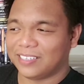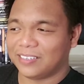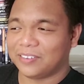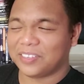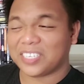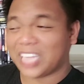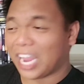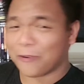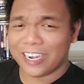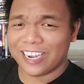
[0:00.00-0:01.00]

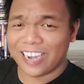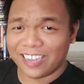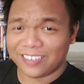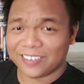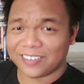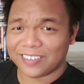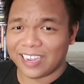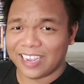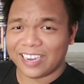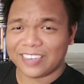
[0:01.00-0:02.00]
scariness
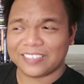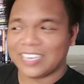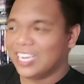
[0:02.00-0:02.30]
and